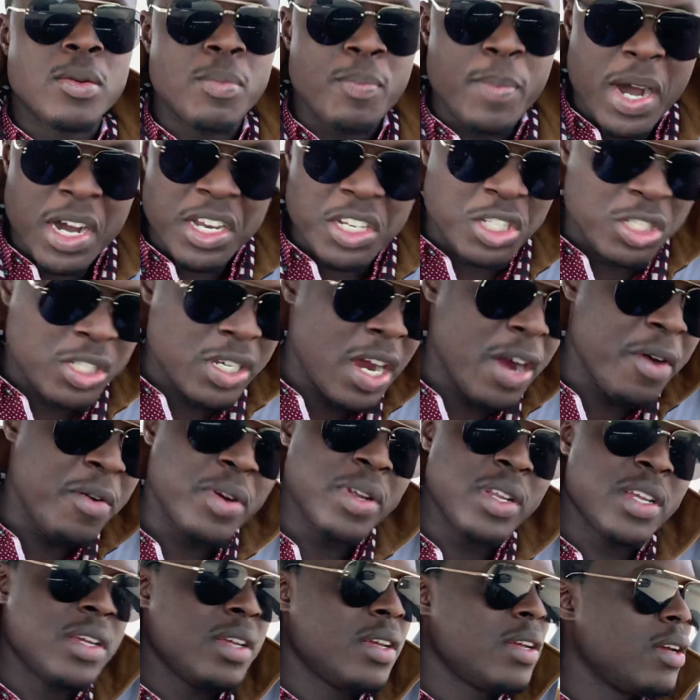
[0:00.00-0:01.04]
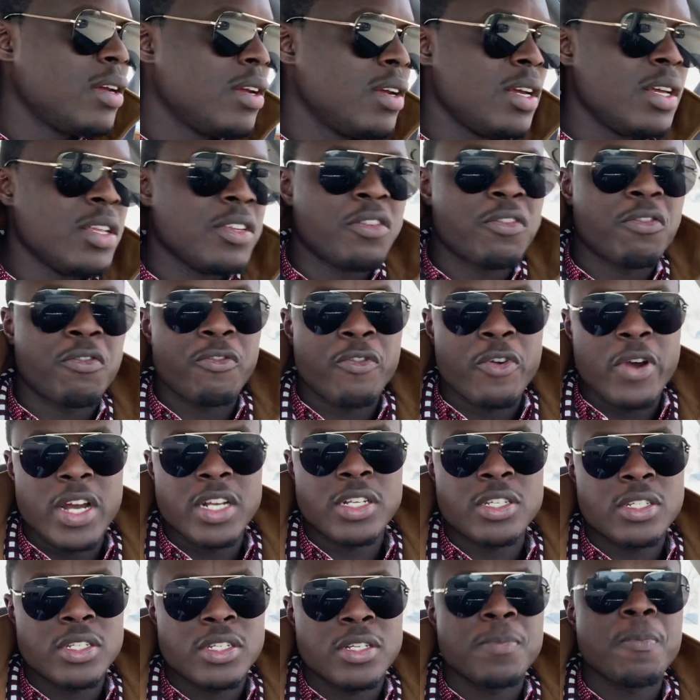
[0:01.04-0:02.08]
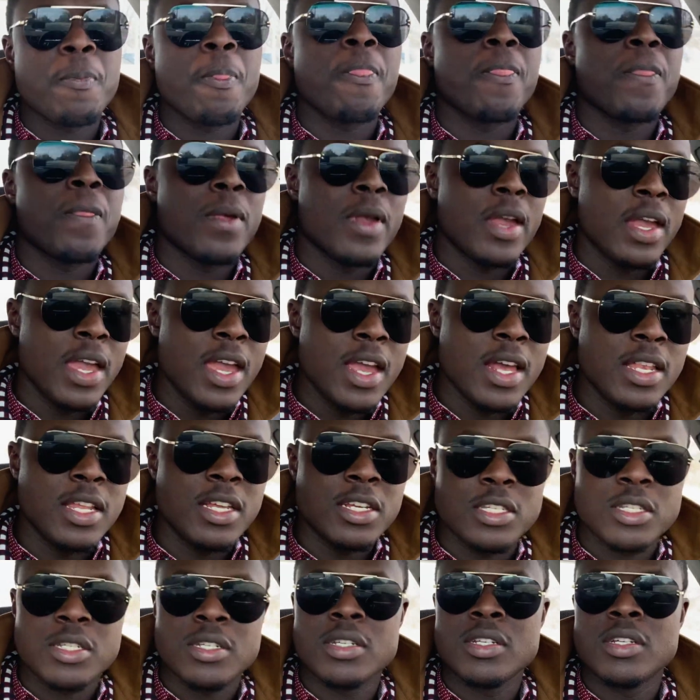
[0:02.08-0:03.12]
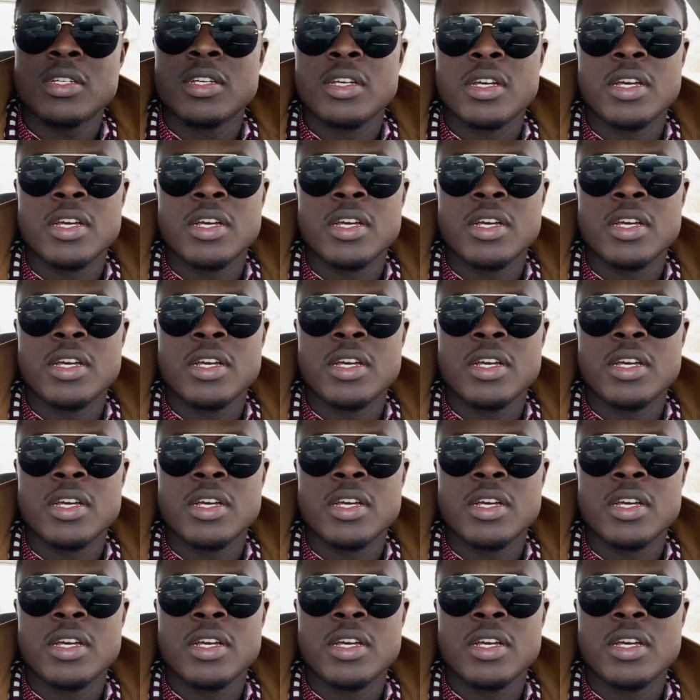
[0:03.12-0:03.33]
Majority is French, English.